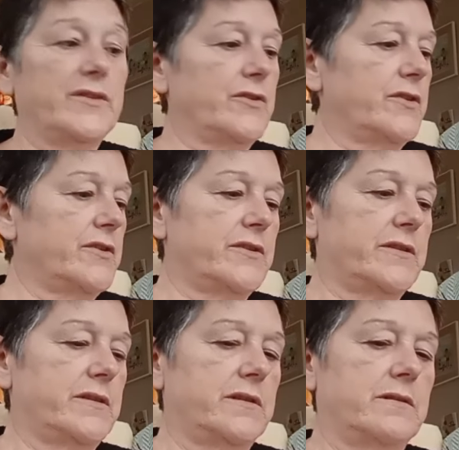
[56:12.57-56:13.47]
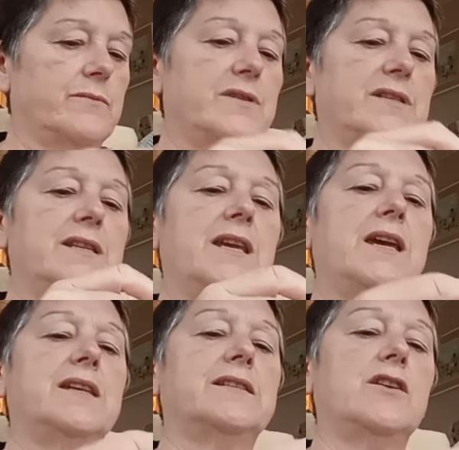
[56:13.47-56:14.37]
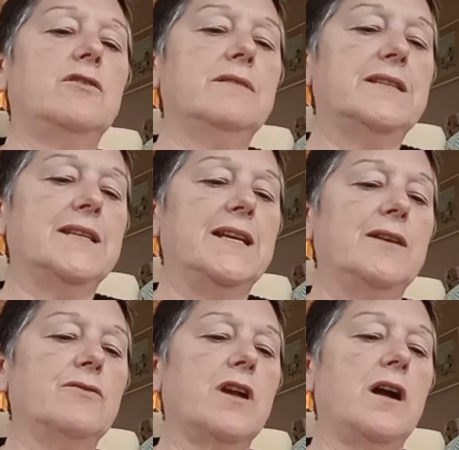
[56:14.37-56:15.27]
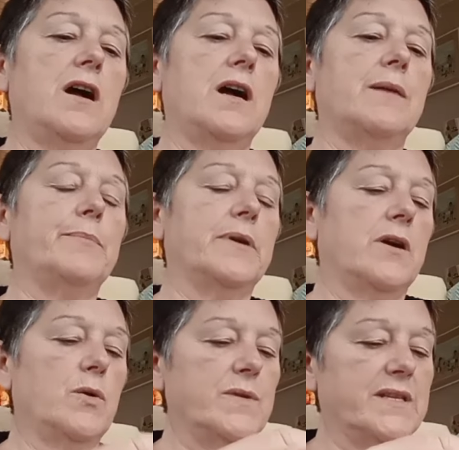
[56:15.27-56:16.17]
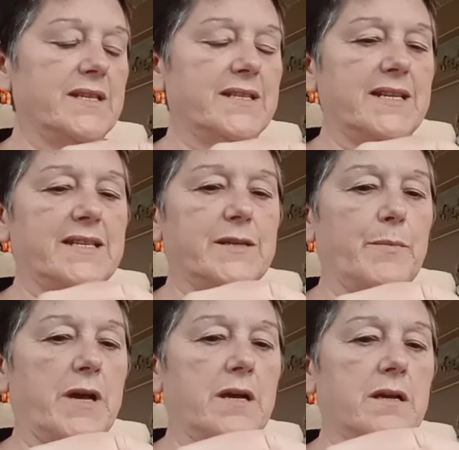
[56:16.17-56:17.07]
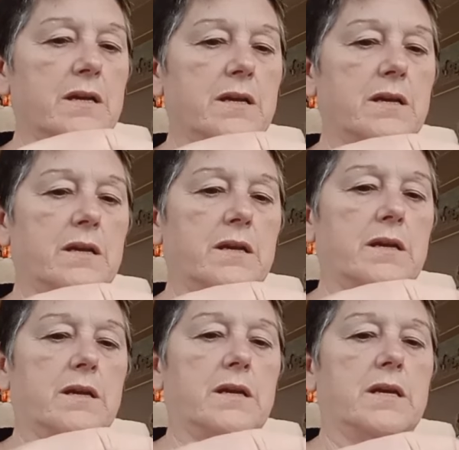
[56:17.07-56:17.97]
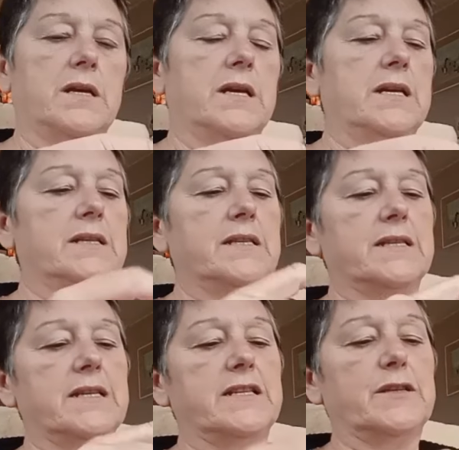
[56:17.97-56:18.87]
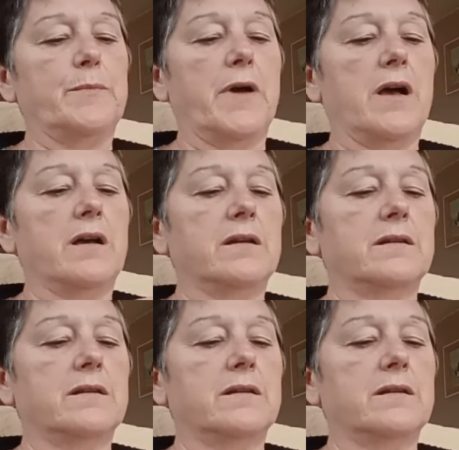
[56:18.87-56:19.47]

Wowzers. What's this? Oh, it's a little cup. Oh, it's a systema. It's a systema.